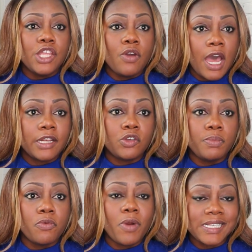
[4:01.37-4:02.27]
you had to
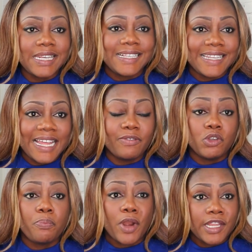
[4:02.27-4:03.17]
be restless enough
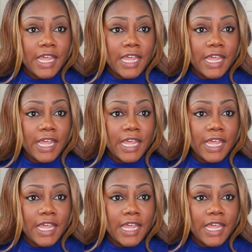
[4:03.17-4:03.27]
to break